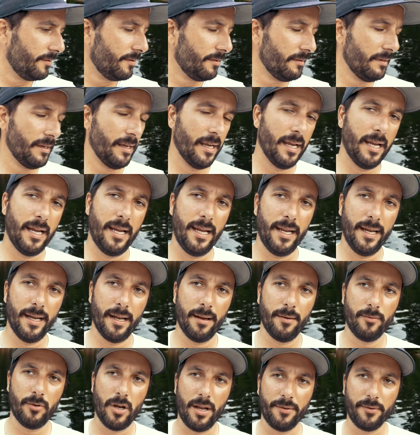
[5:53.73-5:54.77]
uh, and
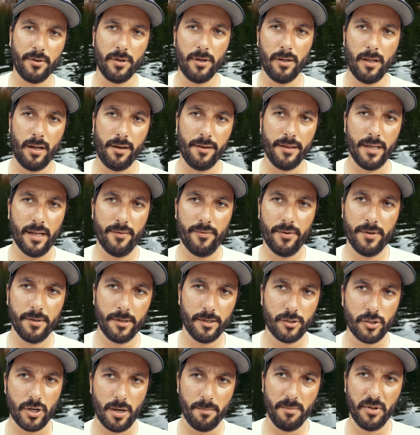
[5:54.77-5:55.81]
I grabbed the grill out of the oven. I'm
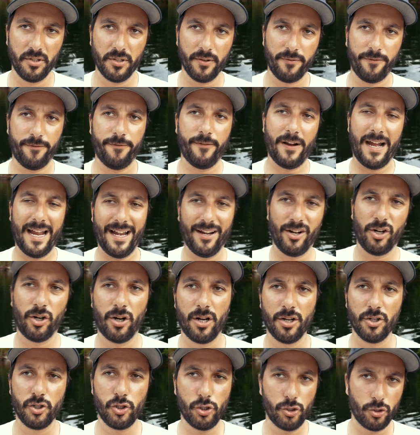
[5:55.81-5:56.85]
gonna try and build a fire
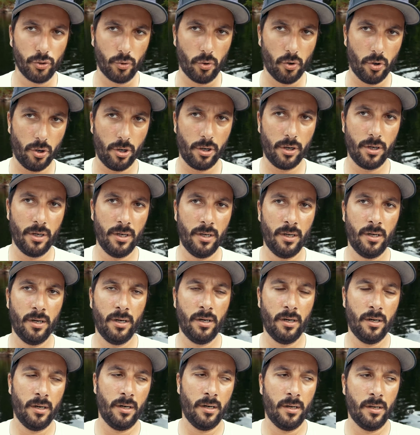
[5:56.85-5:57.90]
on shore
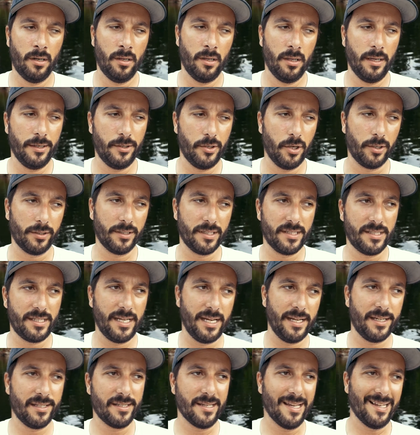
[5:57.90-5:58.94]
and cook the
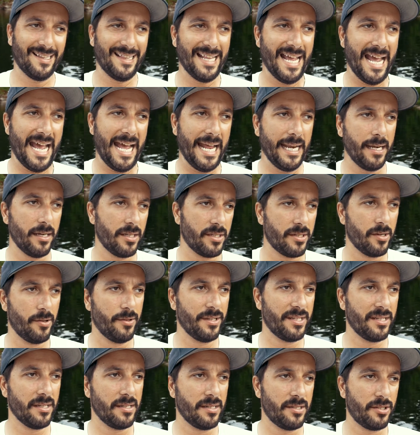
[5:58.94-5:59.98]
steaks like that. So
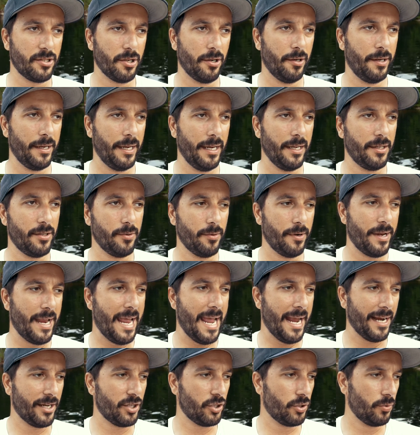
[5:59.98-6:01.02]
this is turning into an
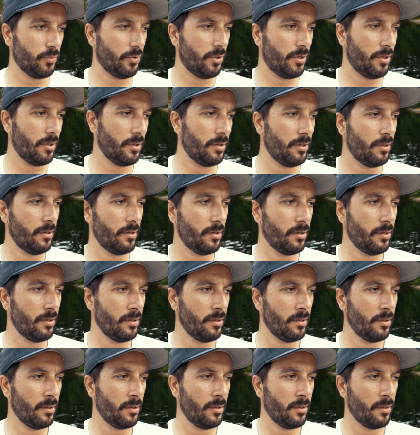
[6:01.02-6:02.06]
actual
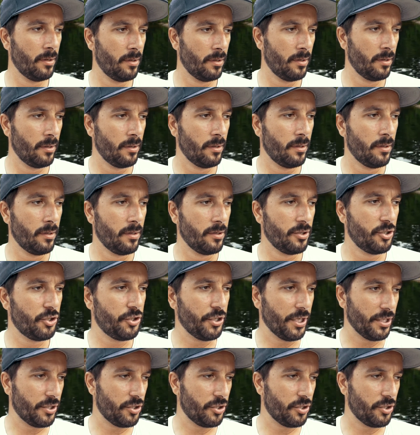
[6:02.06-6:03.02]
shit show. Shit